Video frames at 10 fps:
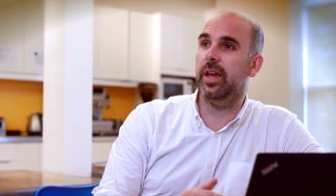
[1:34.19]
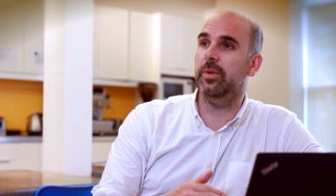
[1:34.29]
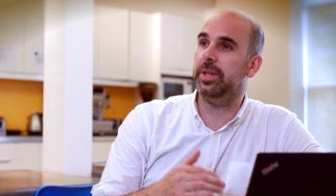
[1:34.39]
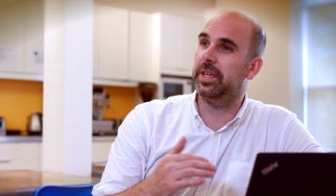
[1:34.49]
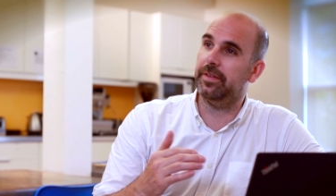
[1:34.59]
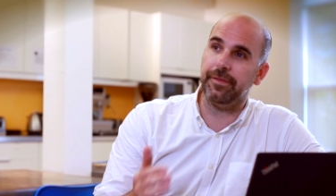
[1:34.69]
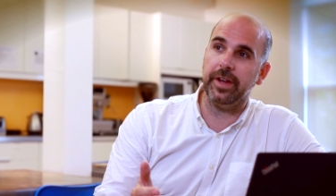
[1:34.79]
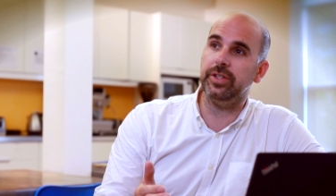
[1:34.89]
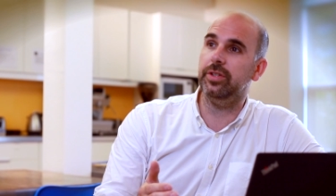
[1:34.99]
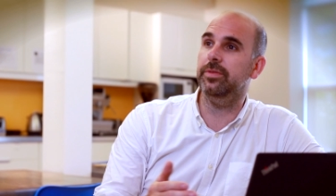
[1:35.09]
and we can
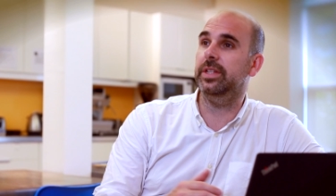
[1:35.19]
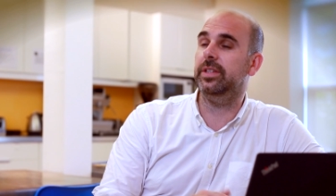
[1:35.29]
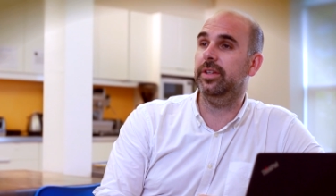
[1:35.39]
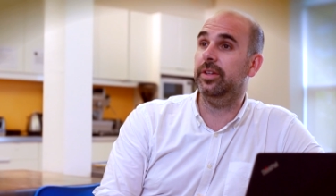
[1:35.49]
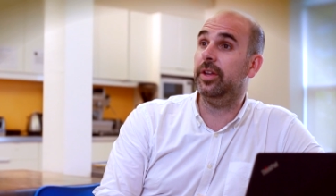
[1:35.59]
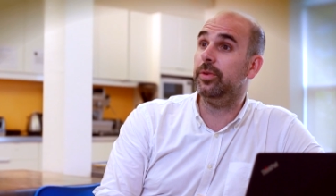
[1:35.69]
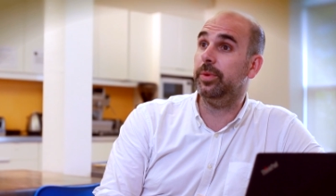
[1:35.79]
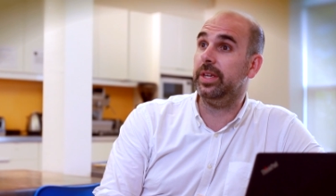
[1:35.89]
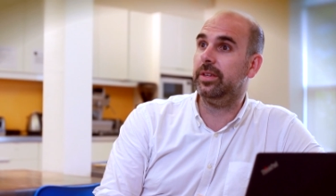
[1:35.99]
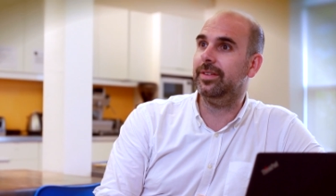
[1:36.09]
fine tune it in another
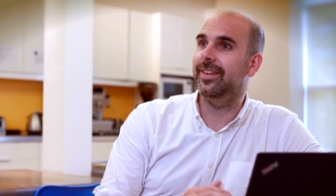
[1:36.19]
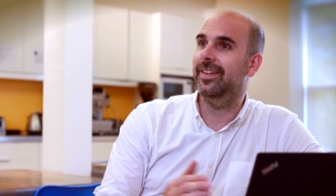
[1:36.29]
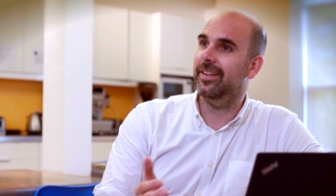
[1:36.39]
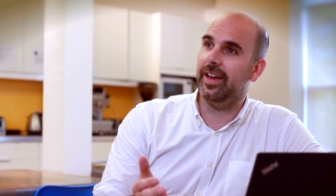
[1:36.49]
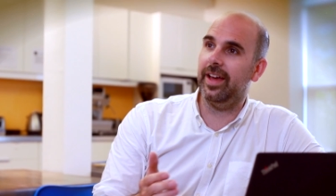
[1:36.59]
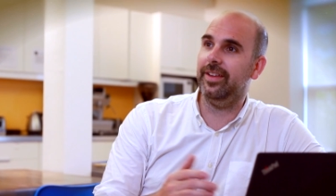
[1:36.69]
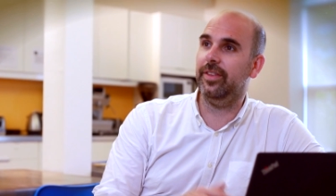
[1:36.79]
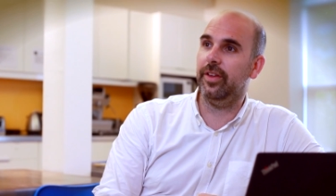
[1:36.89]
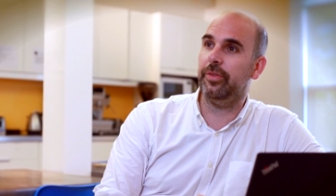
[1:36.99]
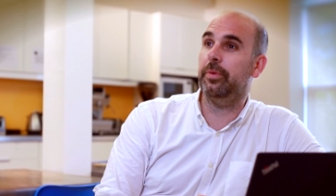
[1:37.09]
week. And
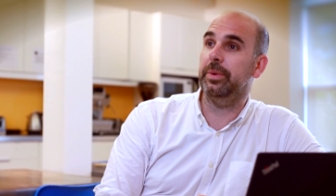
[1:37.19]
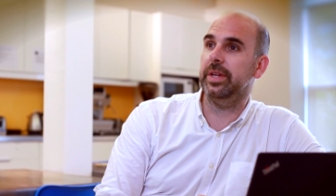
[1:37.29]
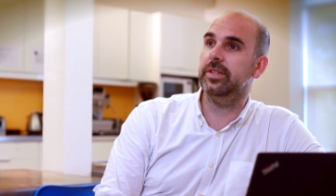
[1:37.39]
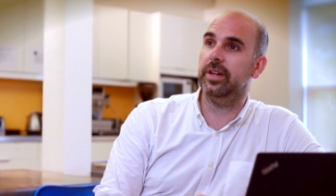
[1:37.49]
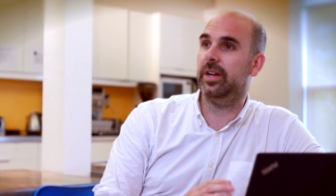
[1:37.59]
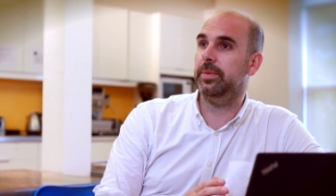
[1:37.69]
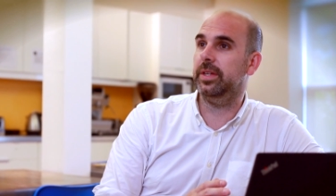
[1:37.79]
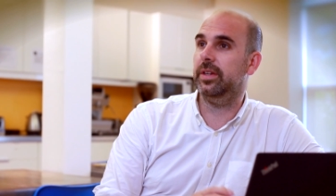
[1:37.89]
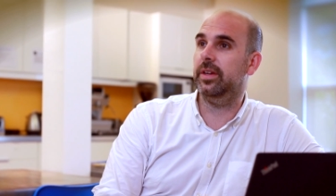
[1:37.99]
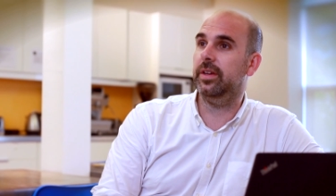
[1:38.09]
in uh, three weeks, you're going to
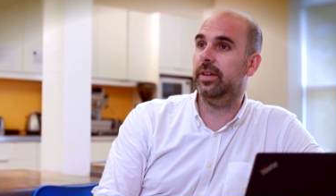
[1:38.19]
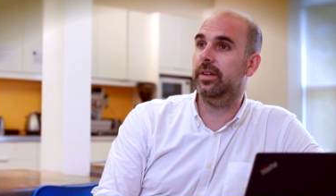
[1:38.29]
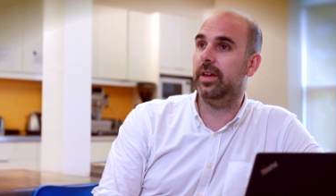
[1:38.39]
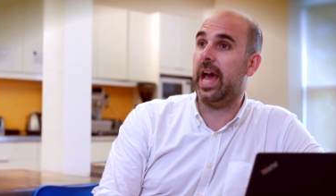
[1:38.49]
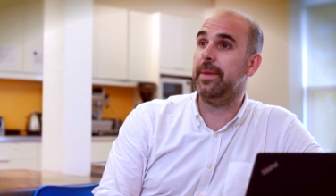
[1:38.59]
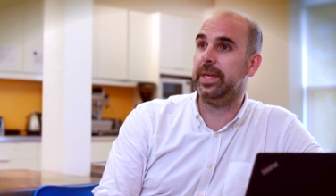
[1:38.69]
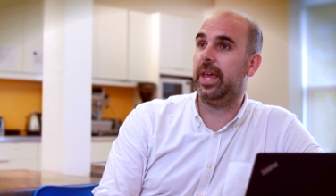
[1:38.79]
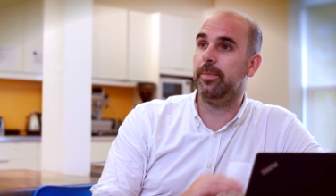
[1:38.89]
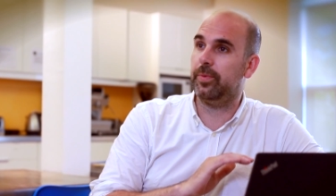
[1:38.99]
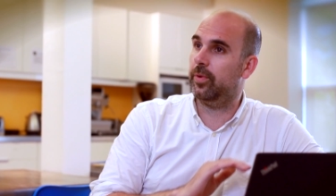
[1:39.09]
be a, uh, a happy
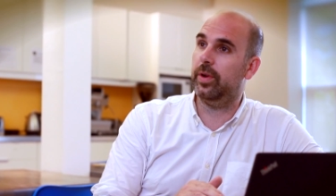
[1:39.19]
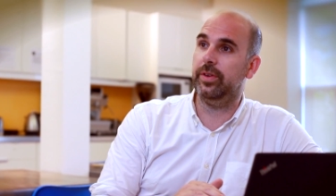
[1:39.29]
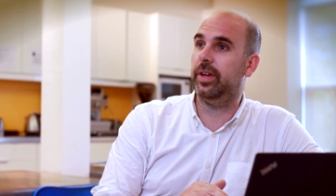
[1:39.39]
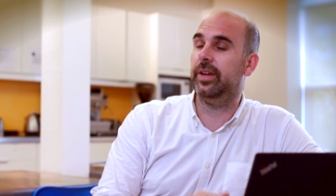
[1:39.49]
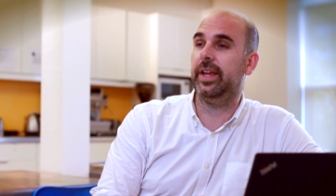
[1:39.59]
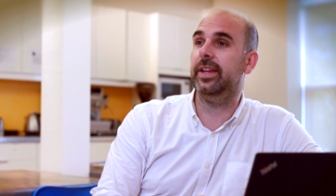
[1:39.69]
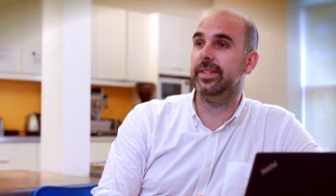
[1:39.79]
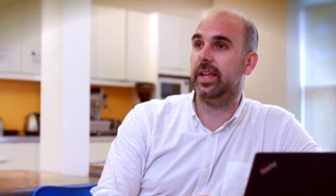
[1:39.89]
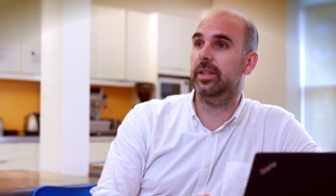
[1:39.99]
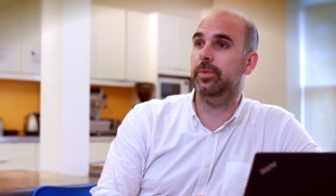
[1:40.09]
camper and you're going to get
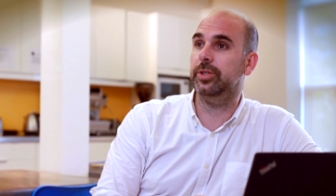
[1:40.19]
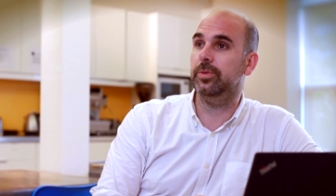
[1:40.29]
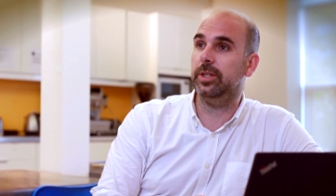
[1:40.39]
exactly what you